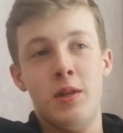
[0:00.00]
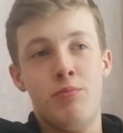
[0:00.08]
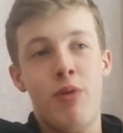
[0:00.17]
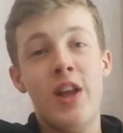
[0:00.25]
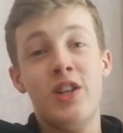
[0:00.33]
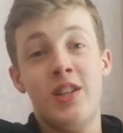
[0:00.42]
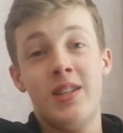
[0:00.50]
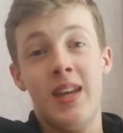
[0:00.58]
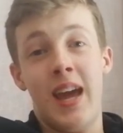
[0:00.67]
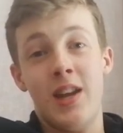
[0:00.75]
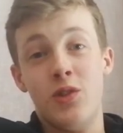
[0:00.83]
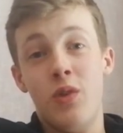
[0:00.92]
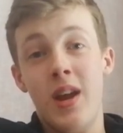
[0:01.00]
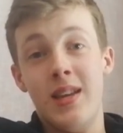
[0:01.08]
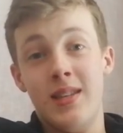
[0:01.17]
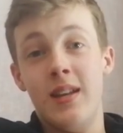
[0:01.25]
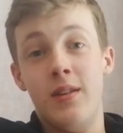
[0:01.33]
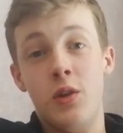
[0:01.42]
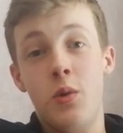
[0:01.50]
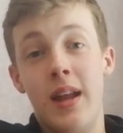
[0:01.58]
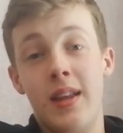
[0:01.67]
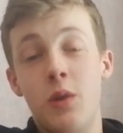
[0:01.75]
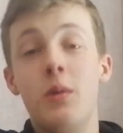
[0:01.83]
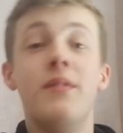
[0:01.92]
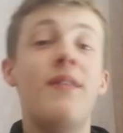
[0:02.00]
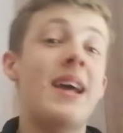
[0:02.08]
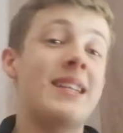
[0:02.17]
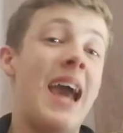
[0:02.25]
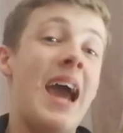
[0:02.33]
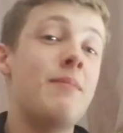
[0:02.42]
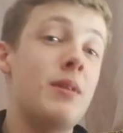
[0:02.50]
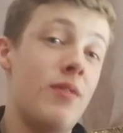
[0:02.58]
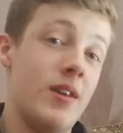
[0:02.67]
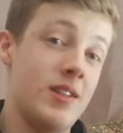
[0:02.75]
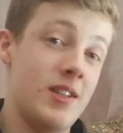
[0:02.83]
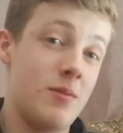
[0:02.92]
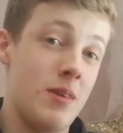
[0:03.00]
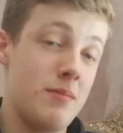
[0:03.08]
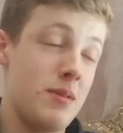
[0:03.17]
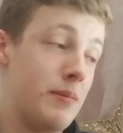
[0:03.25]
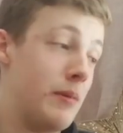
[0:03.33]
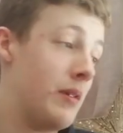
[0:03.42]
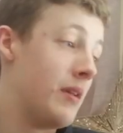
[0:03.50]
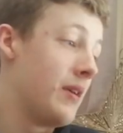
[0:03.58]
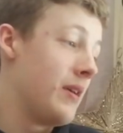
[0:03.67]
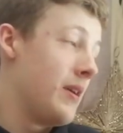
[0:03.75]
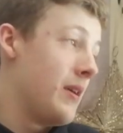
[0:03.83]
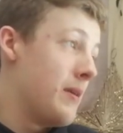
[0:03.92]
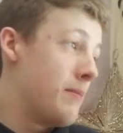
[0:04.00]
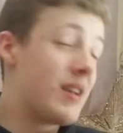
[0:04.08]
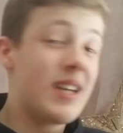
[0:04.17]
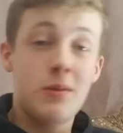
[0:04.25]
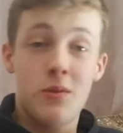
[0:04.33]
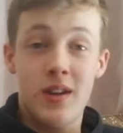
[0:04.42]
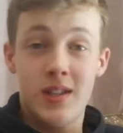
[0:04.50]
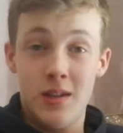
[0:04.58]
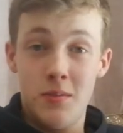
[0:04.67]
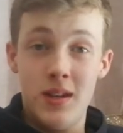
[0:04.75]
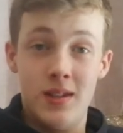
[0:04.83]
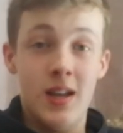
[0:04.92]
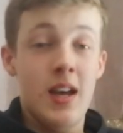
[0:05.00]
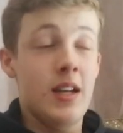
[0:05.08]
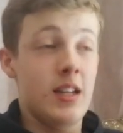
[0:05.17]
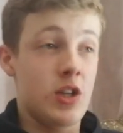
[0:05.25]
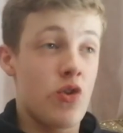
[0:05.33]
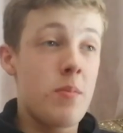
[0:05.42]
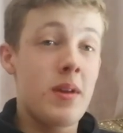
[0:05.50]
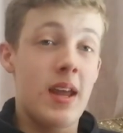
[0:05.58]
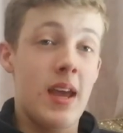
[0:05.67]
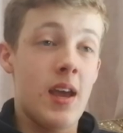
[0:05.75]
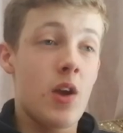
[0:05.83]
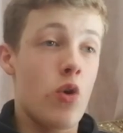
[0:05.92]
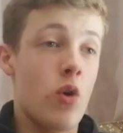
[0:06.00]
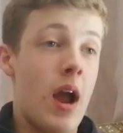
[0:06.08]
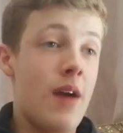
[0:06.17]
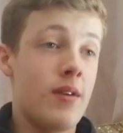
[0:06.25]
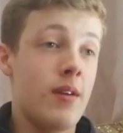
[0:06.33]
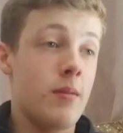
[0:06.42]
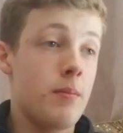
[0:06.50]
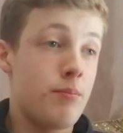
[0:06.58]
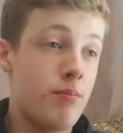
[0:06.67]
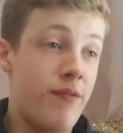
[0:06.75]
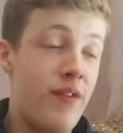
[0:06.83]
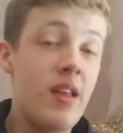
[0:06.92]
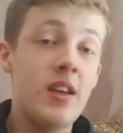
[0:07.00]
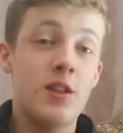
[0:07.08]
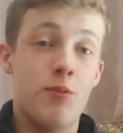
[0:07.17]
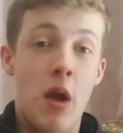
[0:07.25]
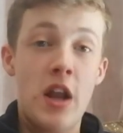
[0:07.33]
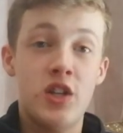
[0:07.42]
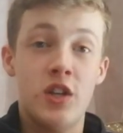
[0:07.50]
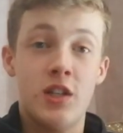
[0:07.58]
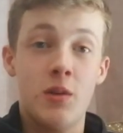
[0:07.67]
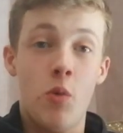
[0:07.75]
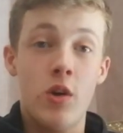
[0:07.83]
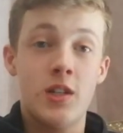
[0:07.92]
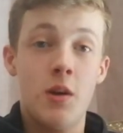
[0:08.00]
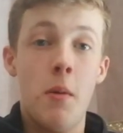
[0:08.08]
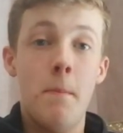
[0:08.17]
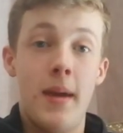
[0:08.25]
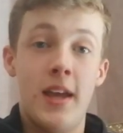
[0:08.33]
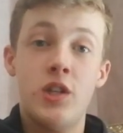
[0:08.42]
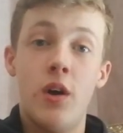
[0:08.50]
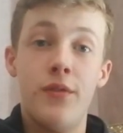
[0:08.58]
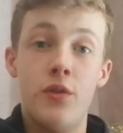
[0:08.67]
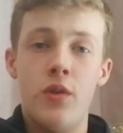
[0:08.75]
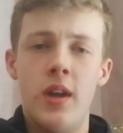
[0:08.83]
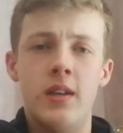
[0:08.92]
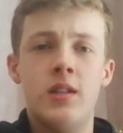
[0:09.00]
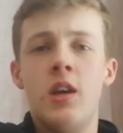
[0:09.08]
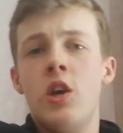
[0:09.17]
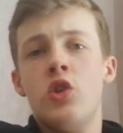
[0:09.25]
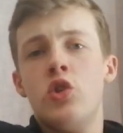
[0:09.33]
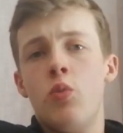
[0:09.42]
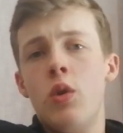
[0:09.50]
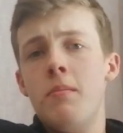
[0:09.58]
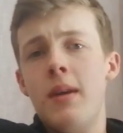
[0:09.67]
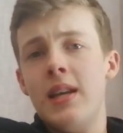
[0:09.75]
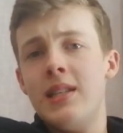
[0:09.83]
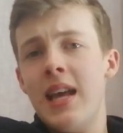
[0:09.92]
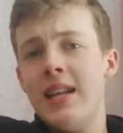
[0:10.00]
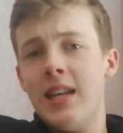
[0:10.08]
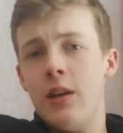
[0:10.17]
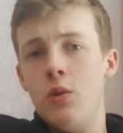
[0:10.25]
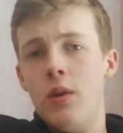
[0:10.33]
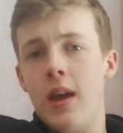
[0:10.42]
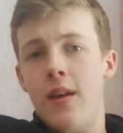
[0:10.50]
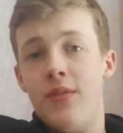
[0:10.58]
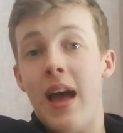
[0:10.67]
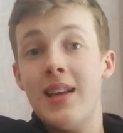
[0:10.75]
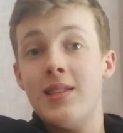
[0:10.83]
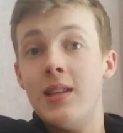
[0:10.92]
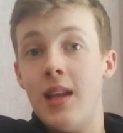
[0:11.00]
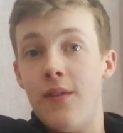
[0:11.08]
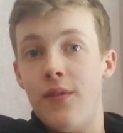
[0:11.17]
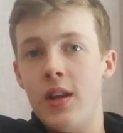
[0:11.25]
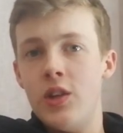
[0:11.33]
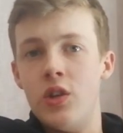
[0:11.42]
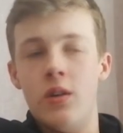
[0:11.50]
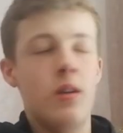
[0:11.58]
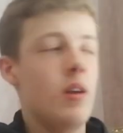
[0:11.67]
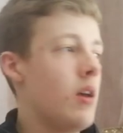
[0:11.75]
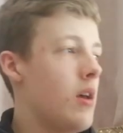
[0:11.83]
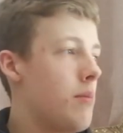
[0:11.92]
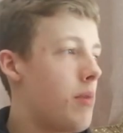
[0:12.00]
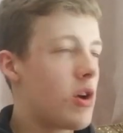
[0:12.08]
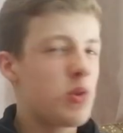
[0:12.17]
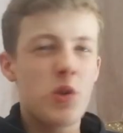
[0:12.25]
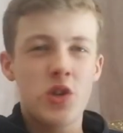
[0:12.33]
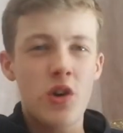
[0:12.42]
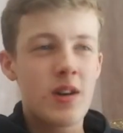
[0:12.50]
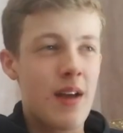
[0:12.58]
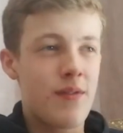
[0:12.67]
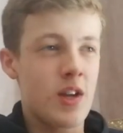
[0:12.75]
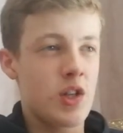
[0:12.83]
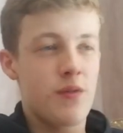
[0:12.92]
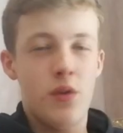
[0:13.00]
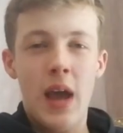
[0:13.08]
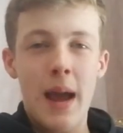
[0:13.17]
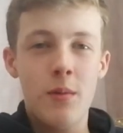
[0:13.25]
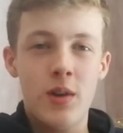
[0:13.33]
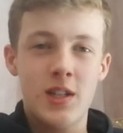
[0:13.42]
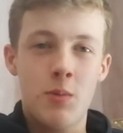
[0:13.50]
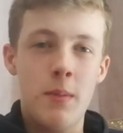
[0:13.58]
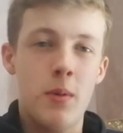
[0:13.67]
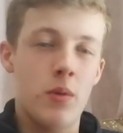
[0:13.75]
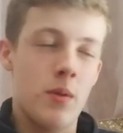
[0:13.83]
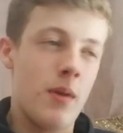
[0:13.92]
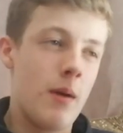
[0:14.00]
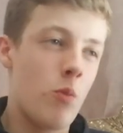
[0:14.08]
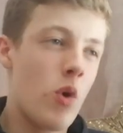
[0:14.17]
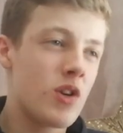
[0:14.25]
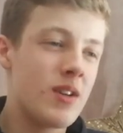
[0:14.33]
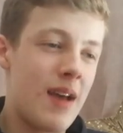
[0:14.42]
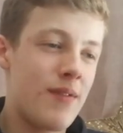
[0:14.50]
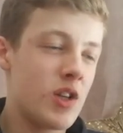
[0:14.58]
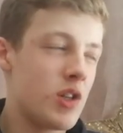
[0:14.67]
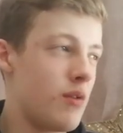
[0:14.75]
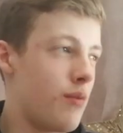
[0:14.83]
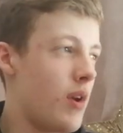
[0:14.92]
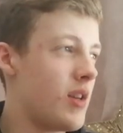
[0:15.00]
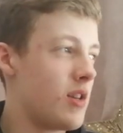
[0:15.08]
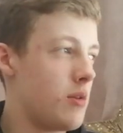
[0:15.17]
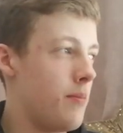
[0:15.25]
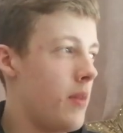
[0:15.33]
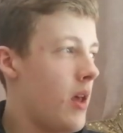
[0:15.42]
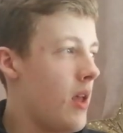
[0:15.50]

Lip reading: is prejudice against race, then you in fact can be racist to white people, because that's what racism is: discriminating or having feelings of prejudice towards someone based off the race. So it wouldn't make sense how you, if that's the definition, because what's her definition? If you can't be racist to white people, then what's her definition of racism?